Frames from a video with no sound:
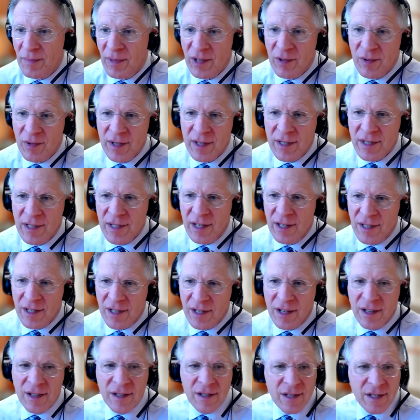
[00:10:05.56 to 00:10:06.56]
between
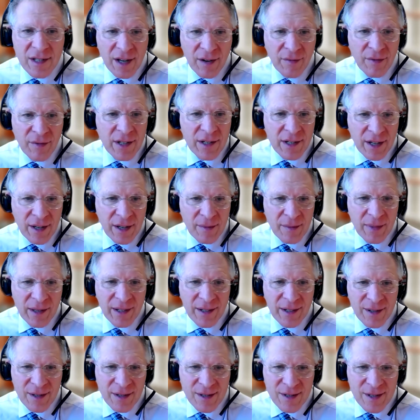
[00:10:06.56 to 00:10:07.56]
60 and 70,
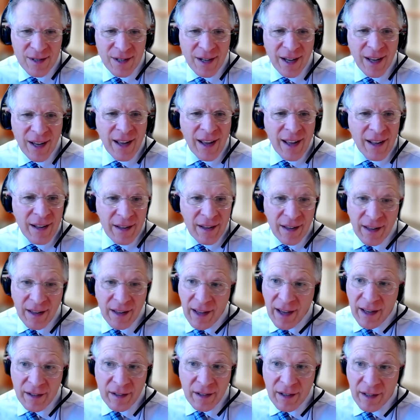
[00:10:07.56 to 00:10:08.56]
because
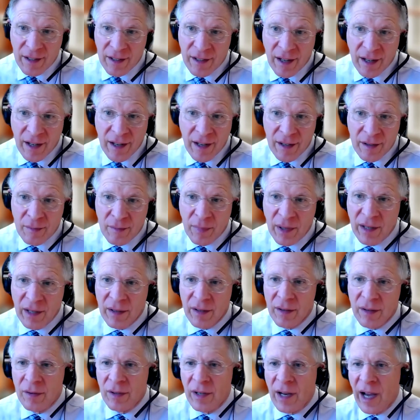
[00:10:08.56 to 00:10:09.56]
it'd
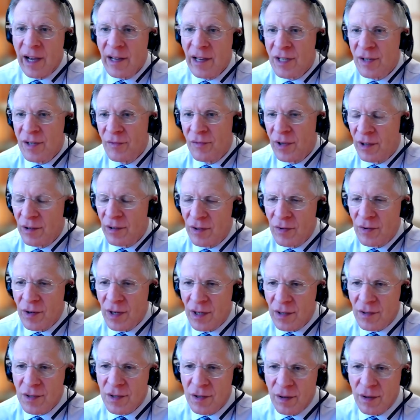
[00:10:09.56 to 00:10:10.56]
be nice if we could
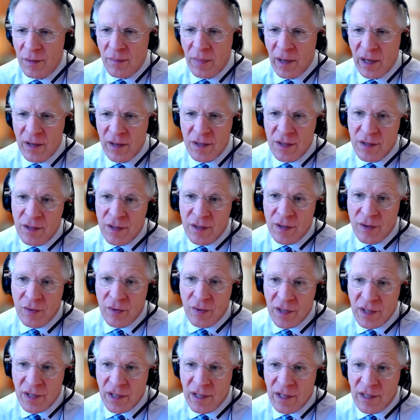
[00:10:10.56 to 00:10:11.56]
reassure patients the
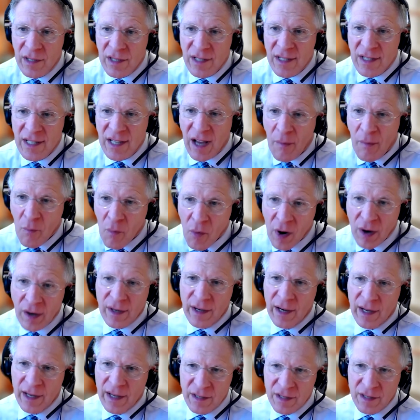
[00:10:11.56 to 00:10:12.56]
risk is somewhat
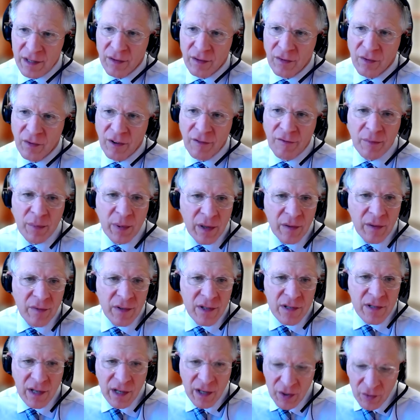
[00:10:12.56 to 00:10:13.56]
less than we've
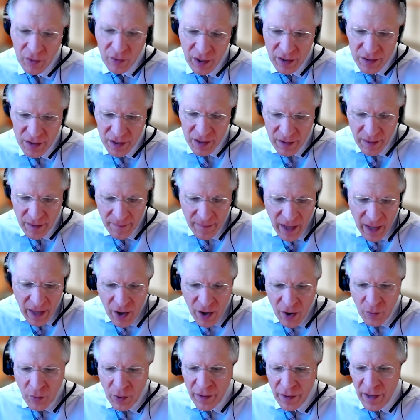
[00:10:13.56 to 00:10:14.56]
previously quoted.
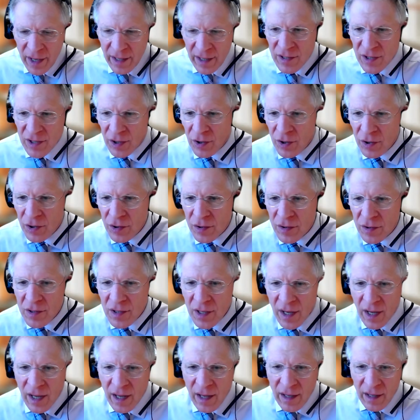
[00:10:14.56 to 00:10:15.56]
Well, that's a good
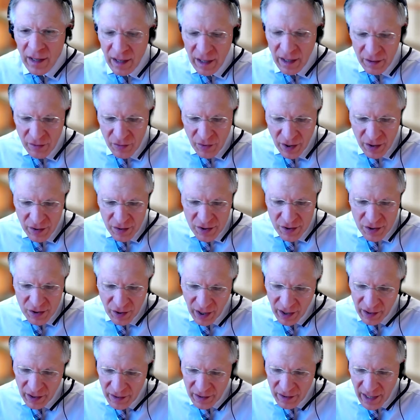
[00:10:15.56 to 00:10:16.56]
inroad to
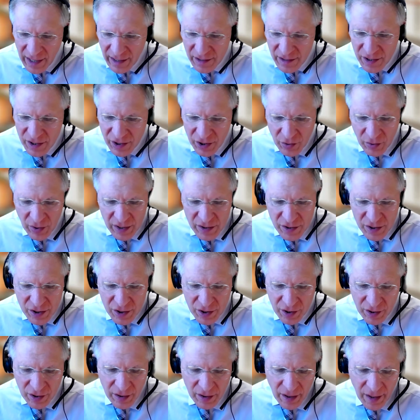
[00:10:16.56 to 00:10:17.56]
our next
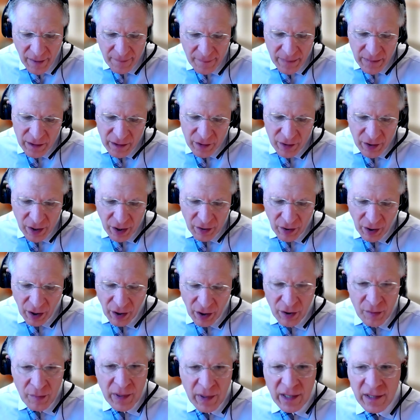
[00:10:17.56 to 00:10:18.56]
question. You know,
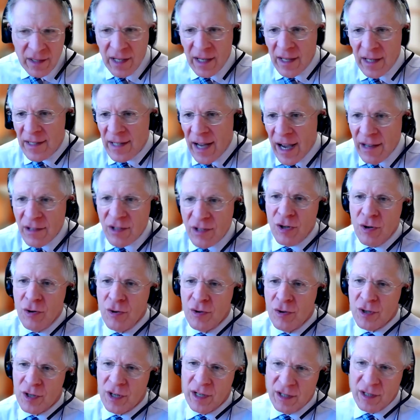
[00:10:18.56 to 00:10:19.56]
RBD does
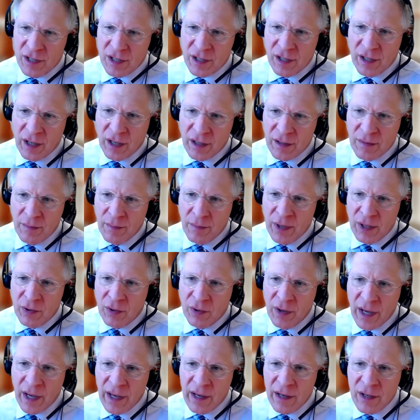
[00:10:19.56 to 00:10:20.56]
usually start
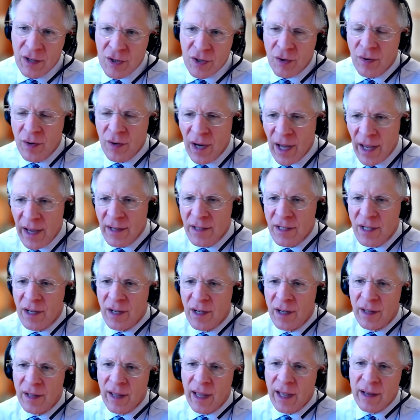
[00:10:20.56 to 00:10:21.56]
middle age or
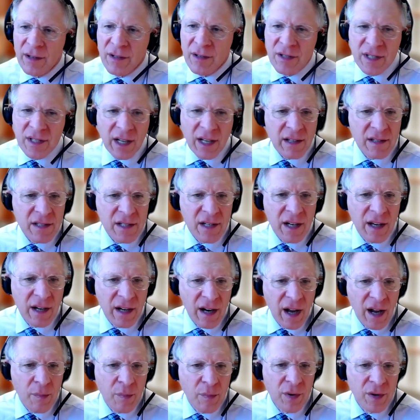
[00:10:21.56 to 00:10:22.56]
later, age 60 and
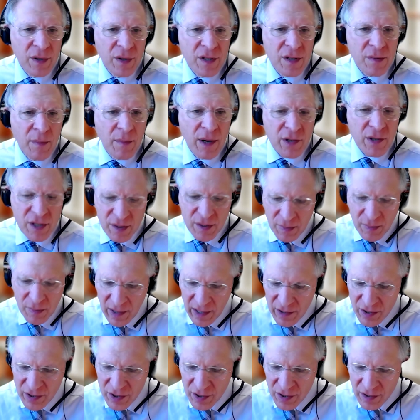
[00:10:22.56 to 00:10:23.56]
upwards, most
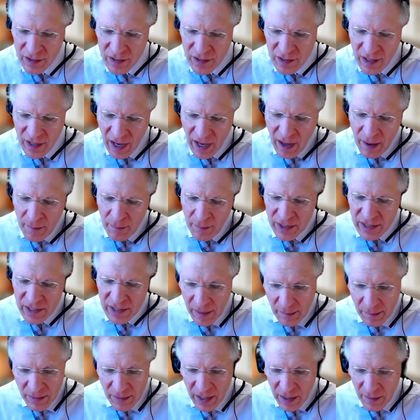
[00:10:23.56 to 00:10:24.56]
patients. But
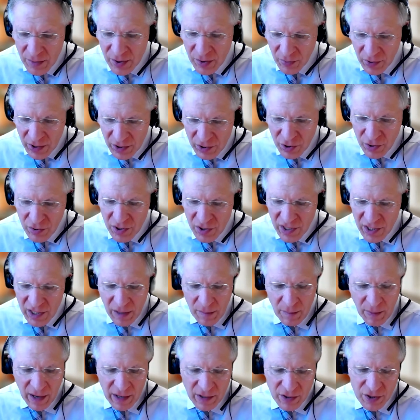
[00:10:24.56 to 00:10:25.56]
sometimes we do see
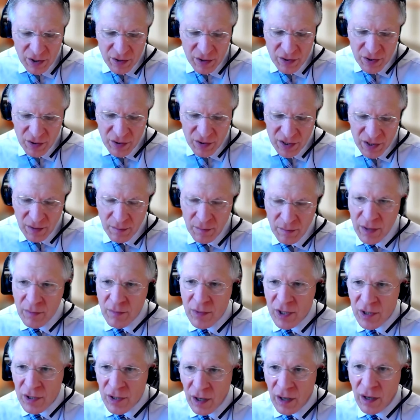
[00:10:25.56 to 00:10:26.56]
patients whose
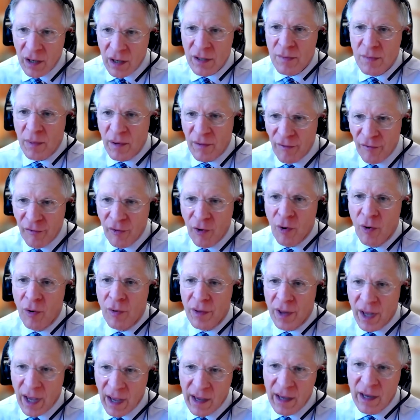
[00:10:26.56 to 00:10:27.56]
symptoms start before
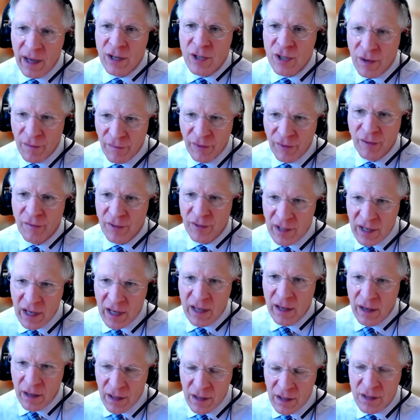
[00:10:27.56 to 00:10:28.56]
the age of 50
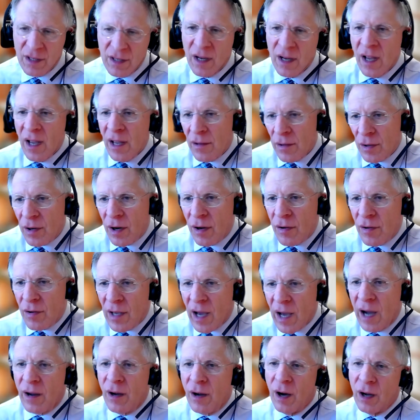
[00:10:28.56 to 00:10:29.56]
years, you know,
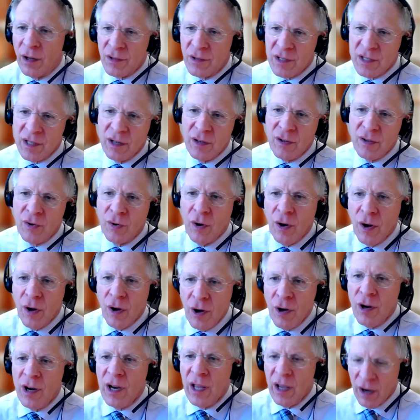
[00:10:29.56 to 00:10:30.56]
young onset or
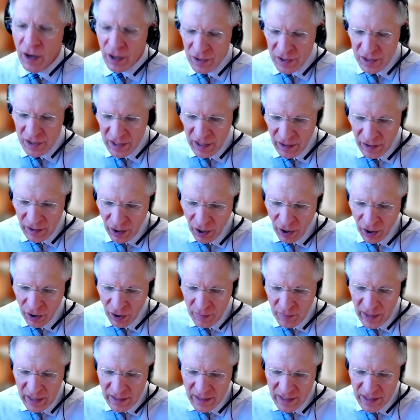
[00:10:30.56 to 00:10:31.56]
early onset
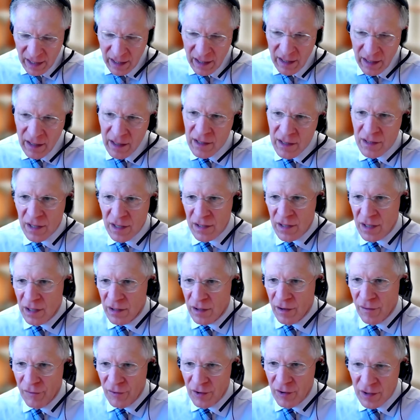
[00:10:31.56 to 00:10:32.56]
RBD. Is this a
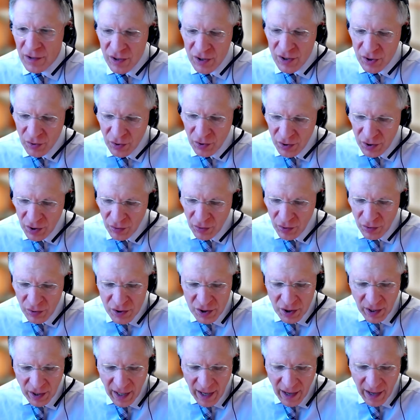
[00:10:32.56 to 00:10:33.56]
different disorder
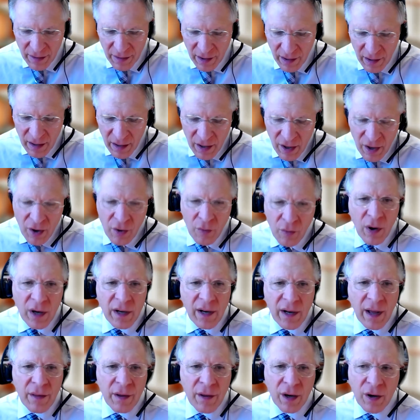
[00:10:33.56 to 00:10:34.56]
altogether? What
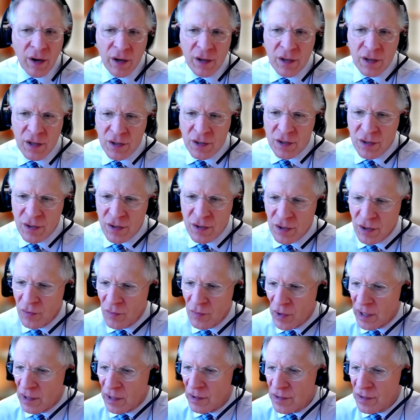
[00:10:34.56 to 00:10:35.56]
other conditions should
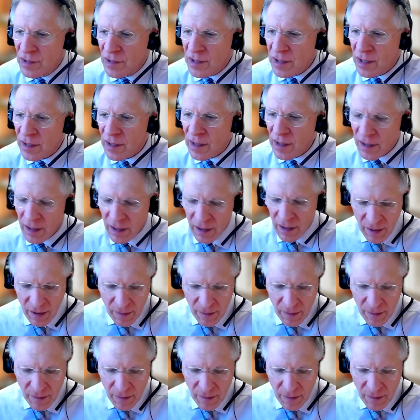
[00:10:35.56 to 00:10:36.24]
we consider?